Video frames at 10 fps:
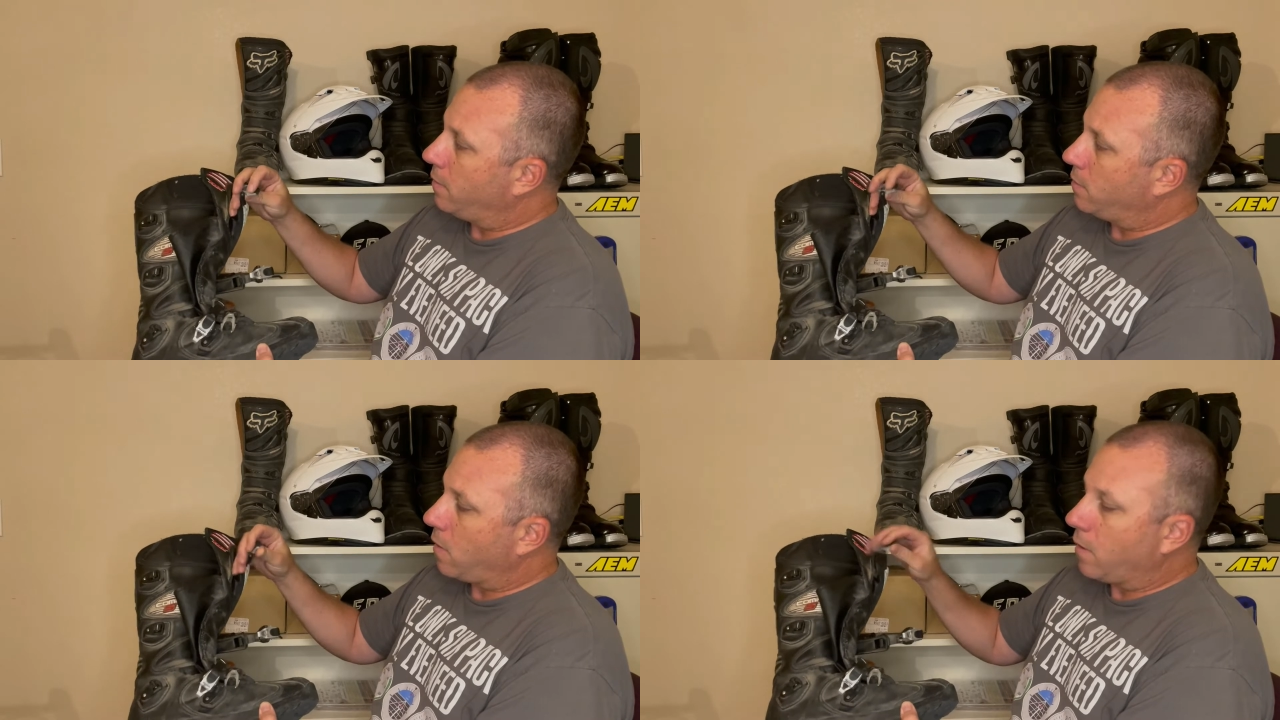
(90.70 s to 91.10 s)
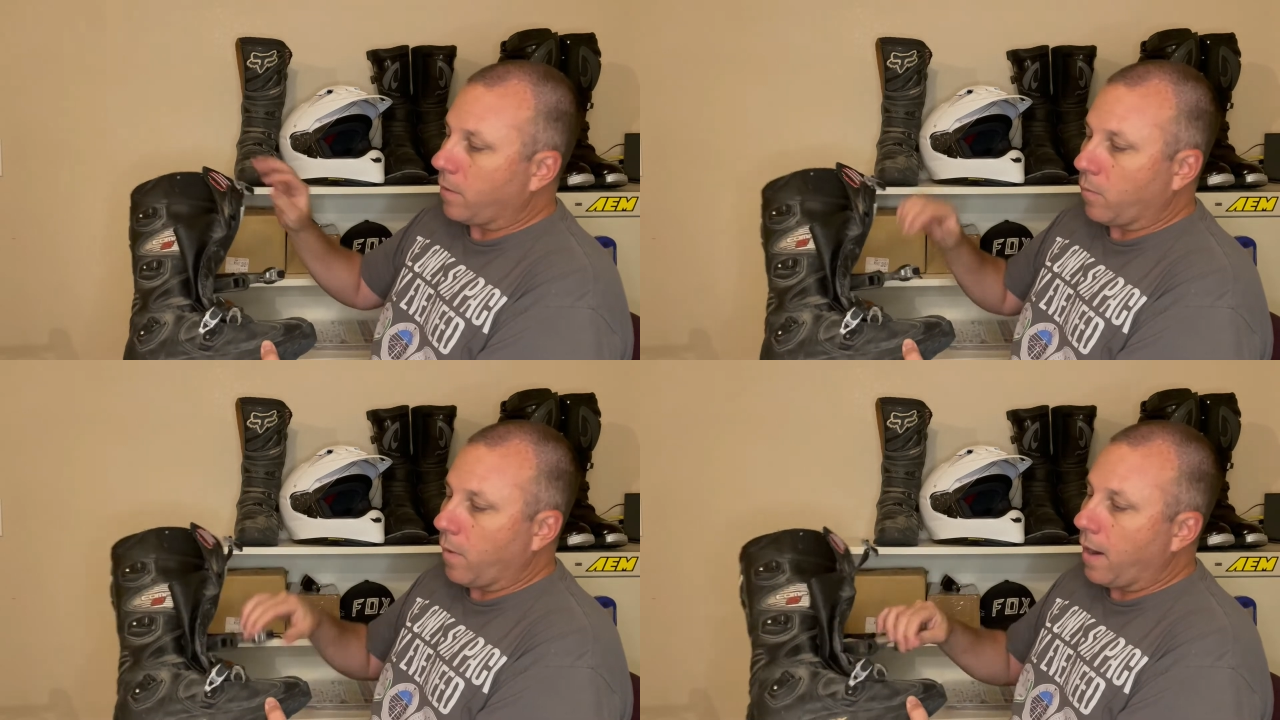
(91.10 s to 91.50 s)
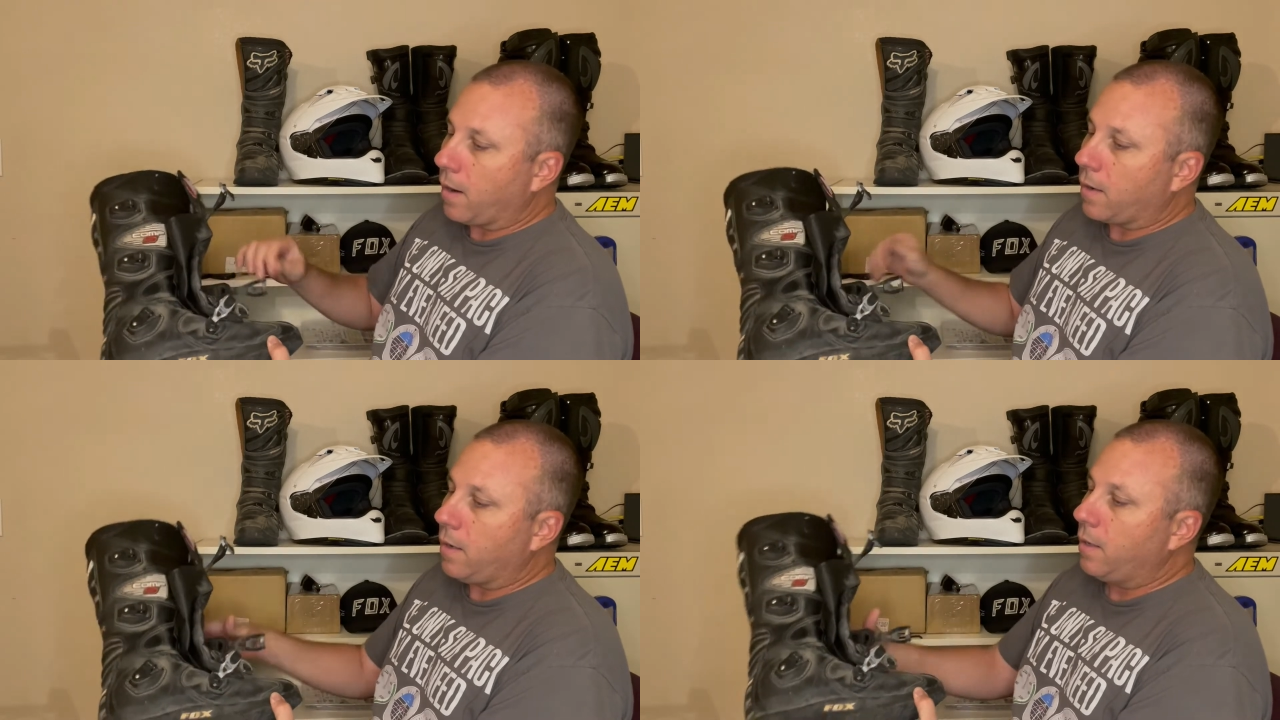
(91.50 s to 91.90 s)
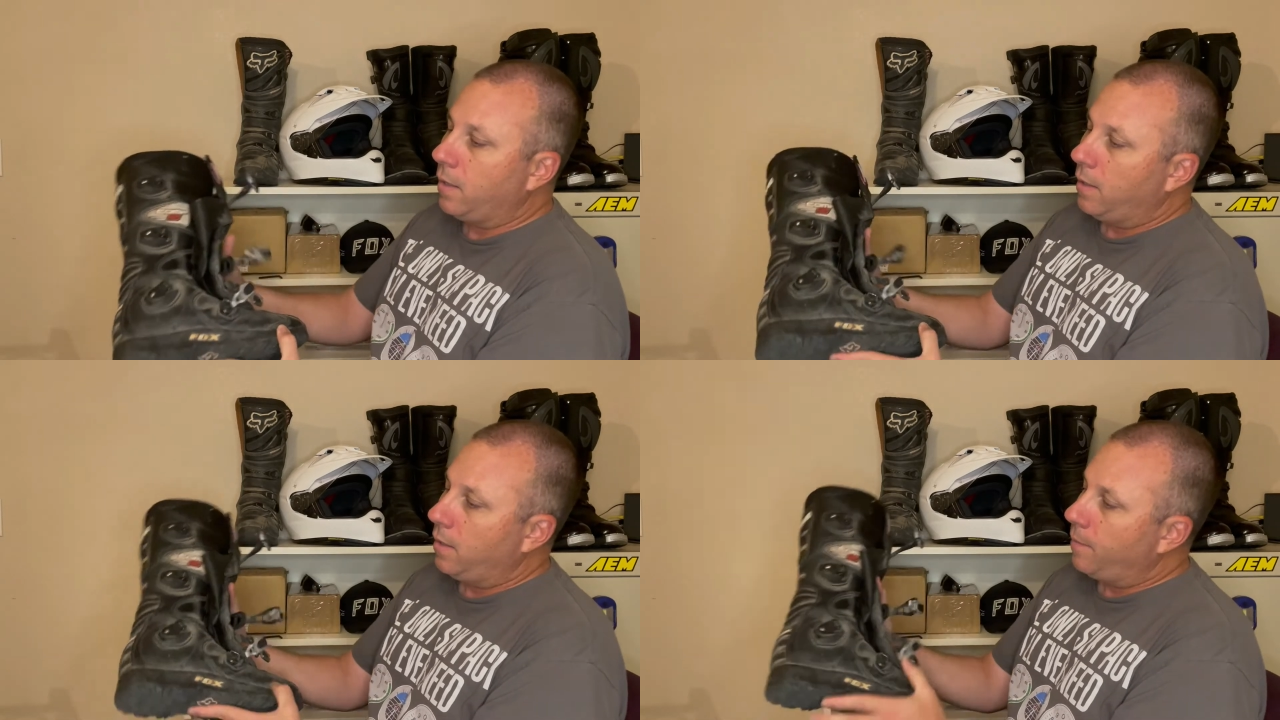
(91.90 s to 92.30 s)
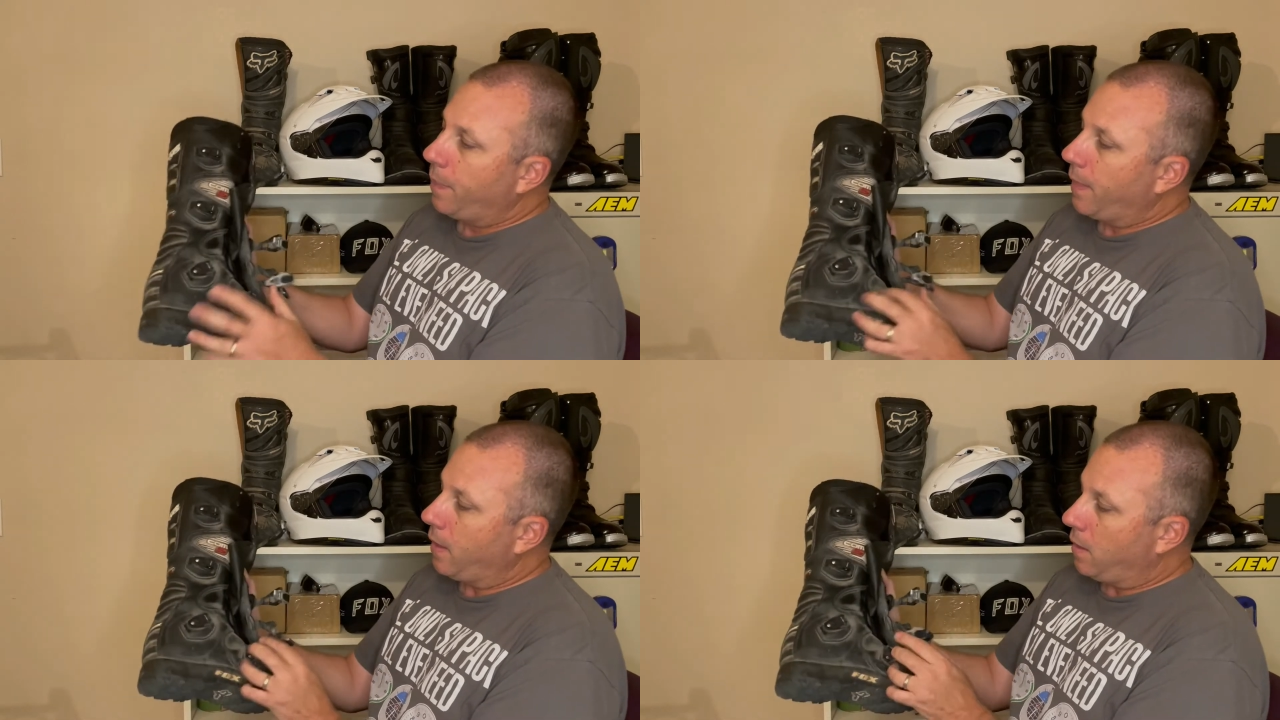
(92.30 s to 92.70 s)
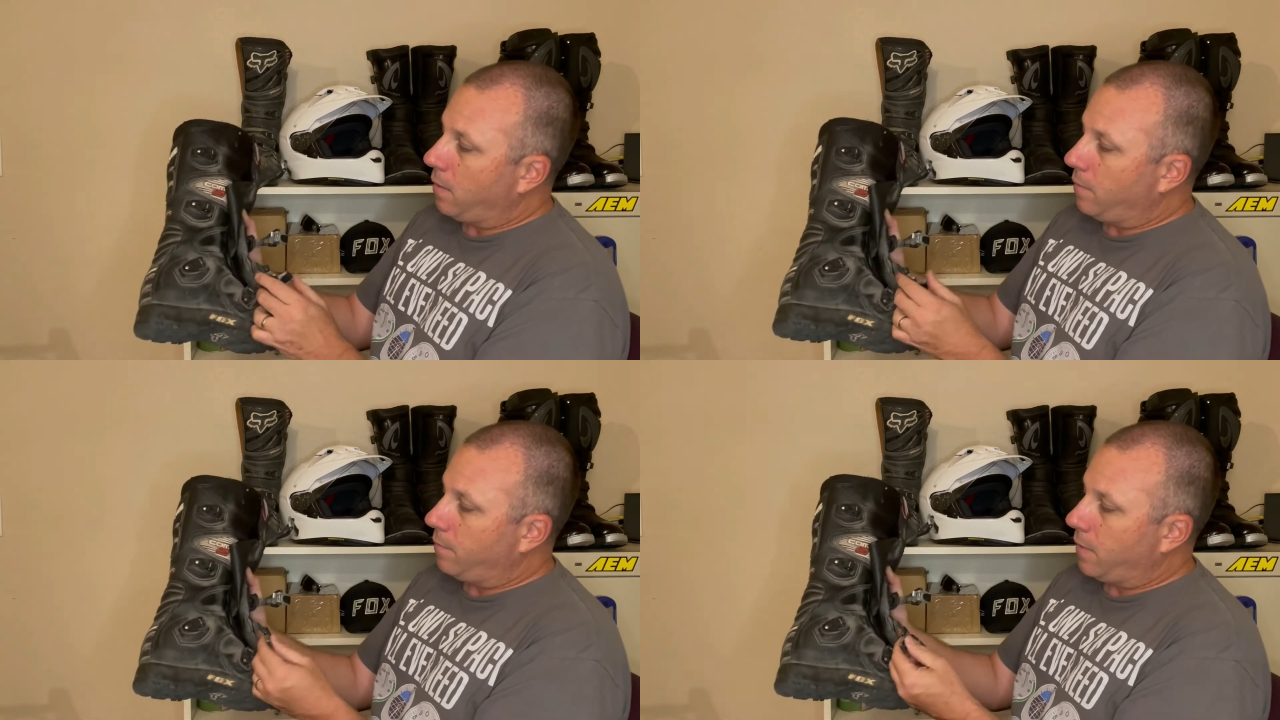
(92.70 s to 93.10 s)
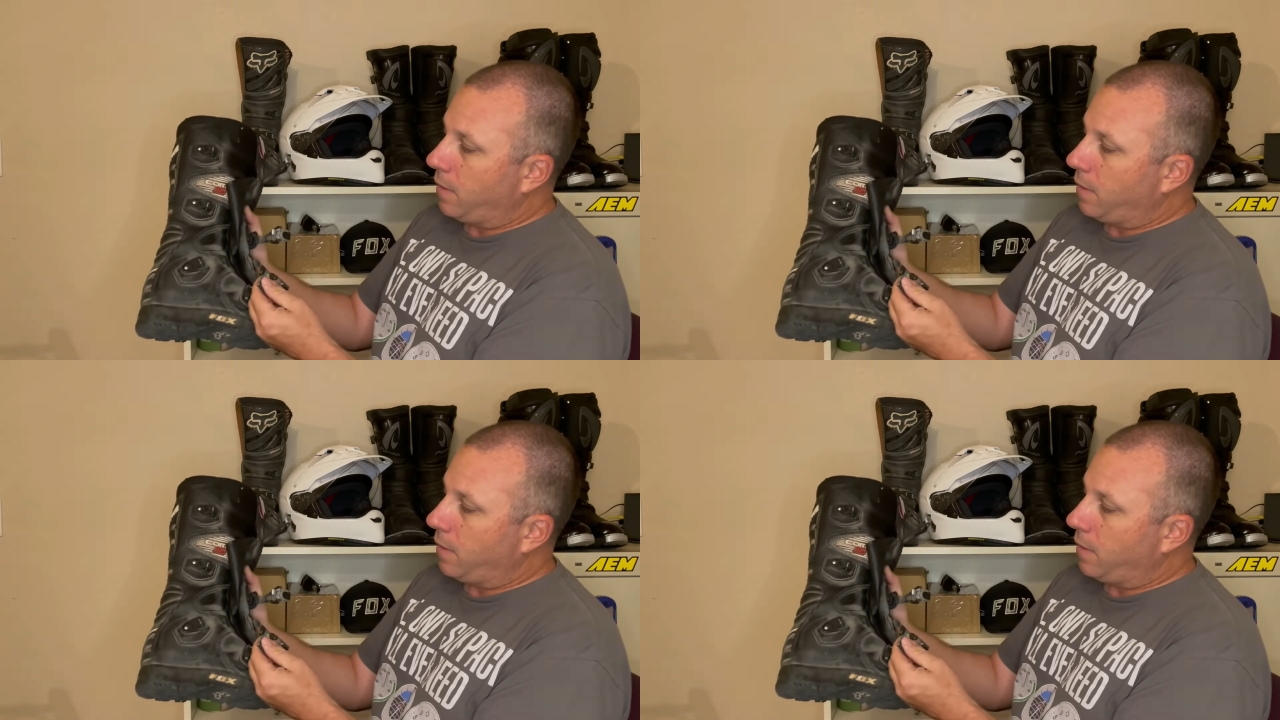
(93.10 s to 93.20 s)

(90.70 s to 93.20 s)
starting to wear, at